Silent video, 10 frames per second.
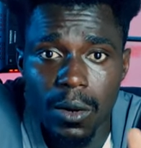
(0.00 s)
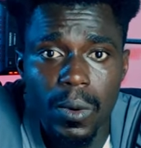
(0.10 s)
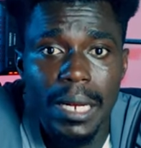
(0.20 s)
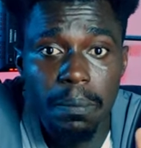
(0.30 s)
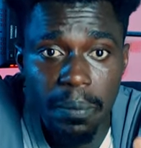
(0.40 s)

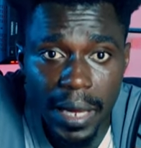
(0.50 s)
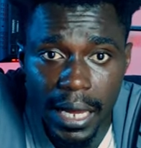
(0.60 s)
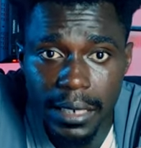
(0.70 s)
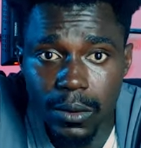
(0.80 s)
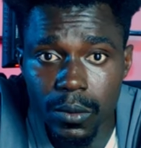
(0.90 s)
when
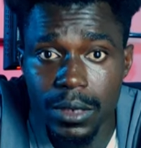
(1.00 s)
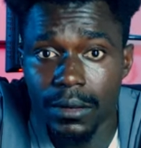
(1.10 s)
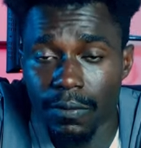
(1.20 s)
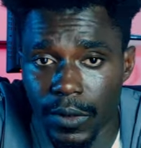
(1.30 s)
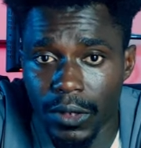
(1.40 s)
paired with
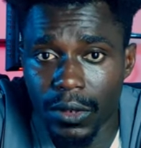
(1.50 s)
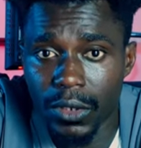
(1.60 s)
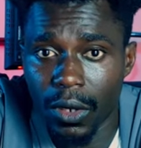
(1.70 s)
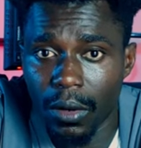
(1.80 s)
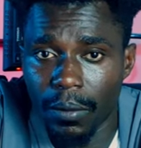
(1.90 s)

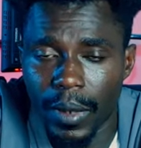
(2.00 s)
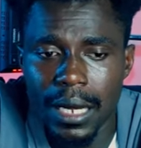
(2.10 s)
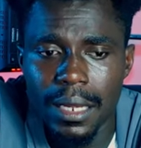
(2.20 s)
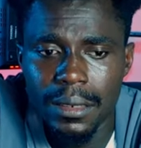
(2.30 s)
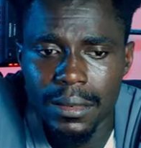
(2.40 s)
Photoshop,
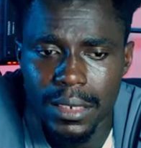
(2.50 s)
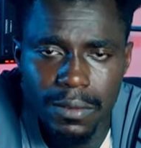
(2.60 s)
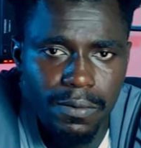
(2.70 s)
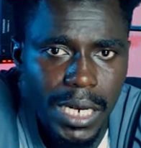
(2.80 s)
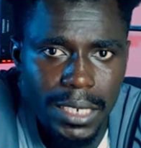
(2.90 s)
and it's
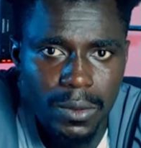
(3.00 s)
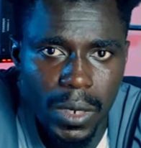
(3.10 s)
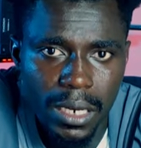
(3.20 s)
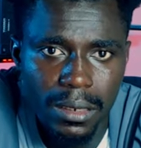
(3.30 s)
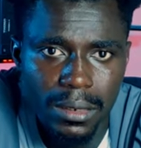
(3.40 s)
free as
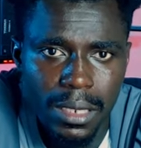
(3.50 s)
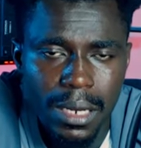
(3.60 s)
well.